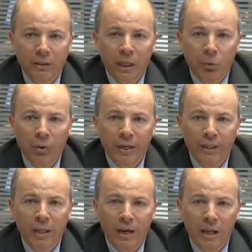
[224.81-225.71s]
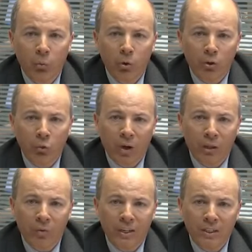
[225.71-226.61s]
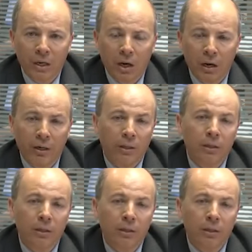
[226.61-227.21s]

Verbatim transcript: that we need the network to address are